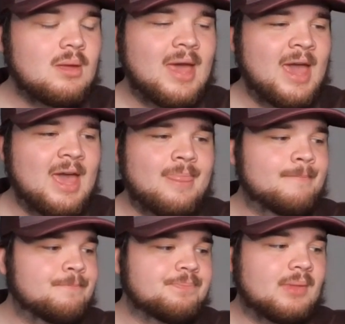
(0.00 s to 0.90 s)
and
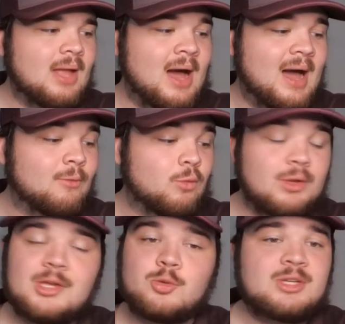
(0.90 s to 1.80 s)
I
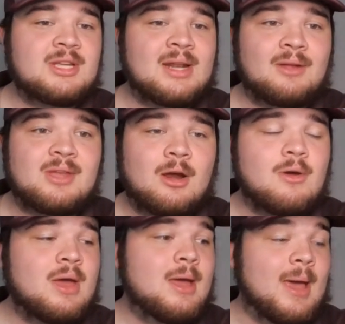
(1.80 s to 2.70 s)
really enjoy sitting out
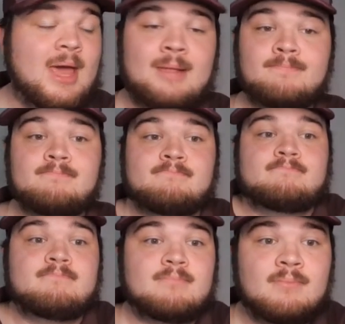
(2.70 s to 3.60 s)
there. And
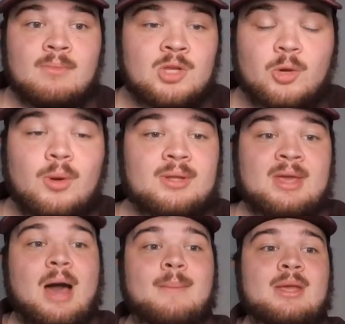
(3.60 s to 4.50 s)
you know what
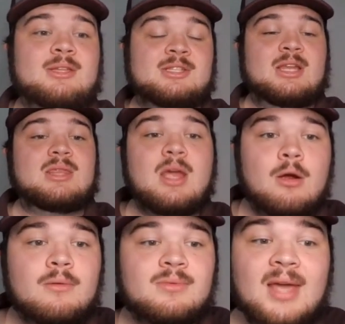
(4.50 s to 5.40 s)
got me to sitting
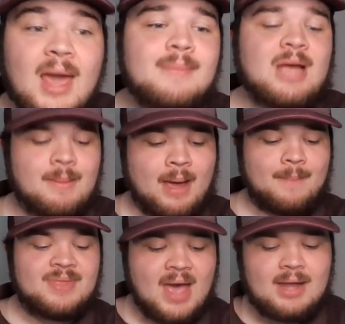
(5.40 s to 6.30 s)
there? The Game Time
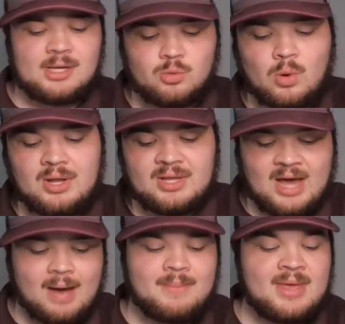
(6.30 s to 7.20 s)
app. That is what
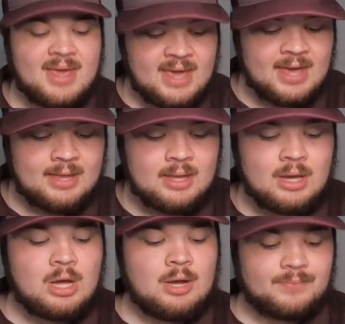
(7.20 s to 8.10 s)
got me in
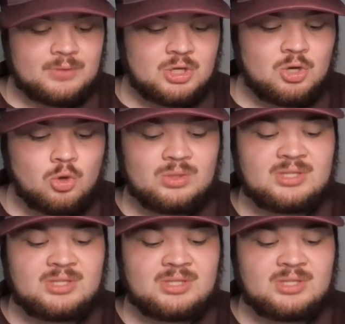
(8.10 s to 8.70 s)
to